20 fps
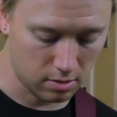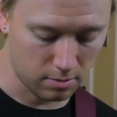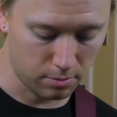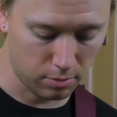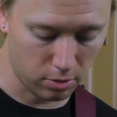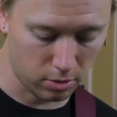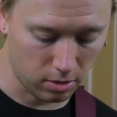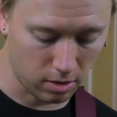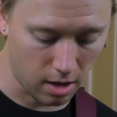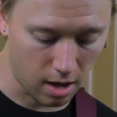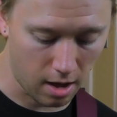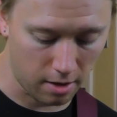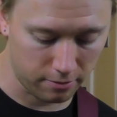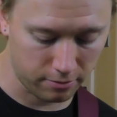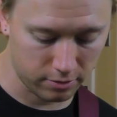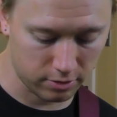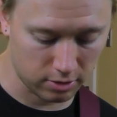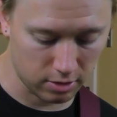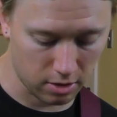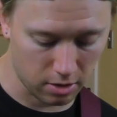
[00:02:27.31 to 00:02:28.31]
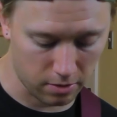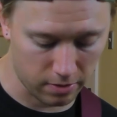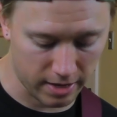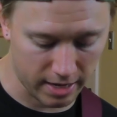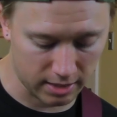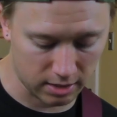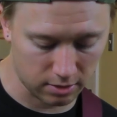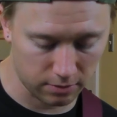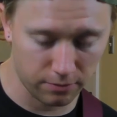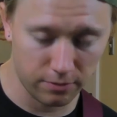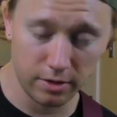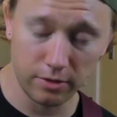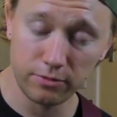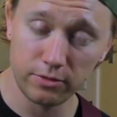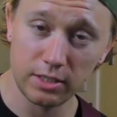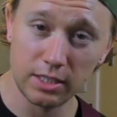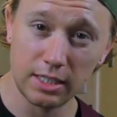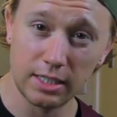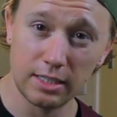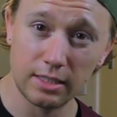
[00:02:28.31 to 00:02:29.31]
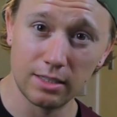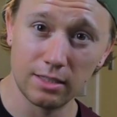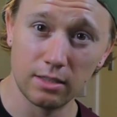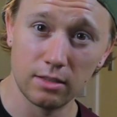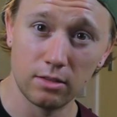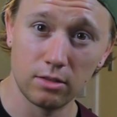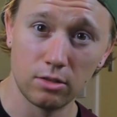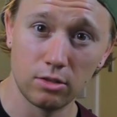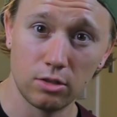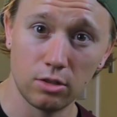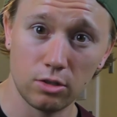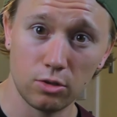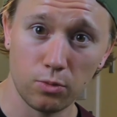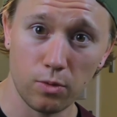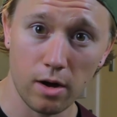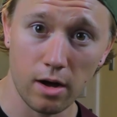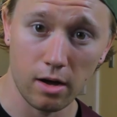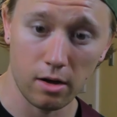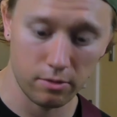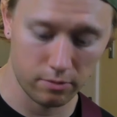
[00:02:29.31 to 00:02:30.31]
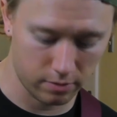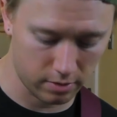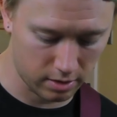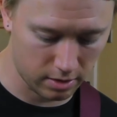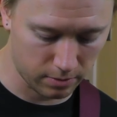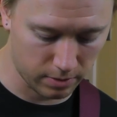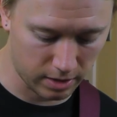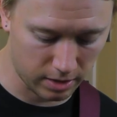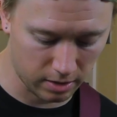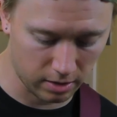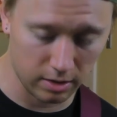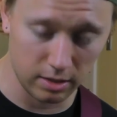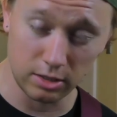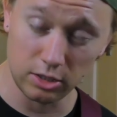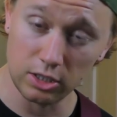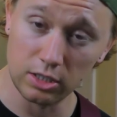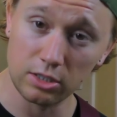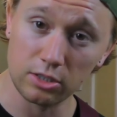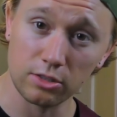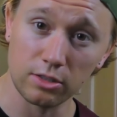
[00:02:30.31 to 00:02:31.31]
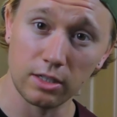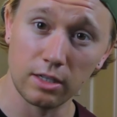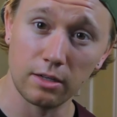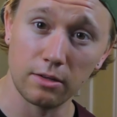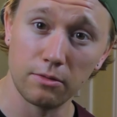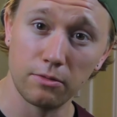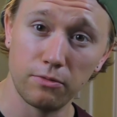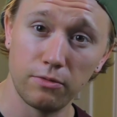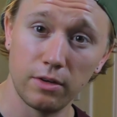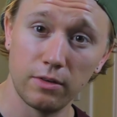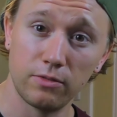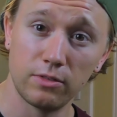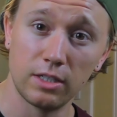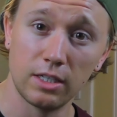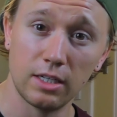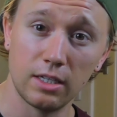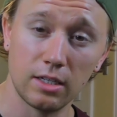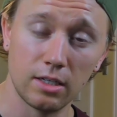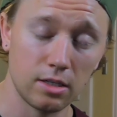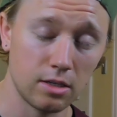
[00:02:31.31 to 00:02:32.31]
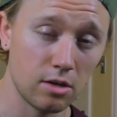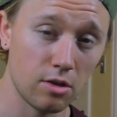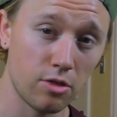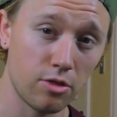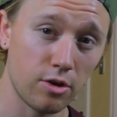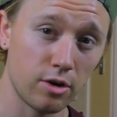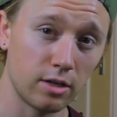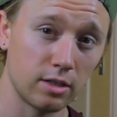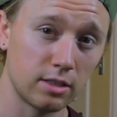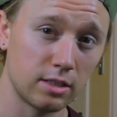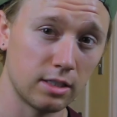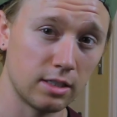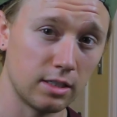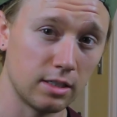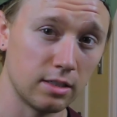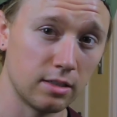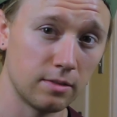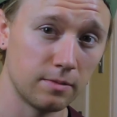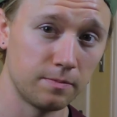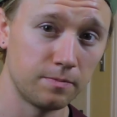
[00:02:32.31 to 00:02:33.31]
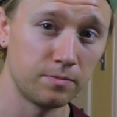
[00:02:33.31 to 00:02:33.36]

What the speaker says: Pull off. So that's 15 to 12. Then we go to the G string, 15 to 13.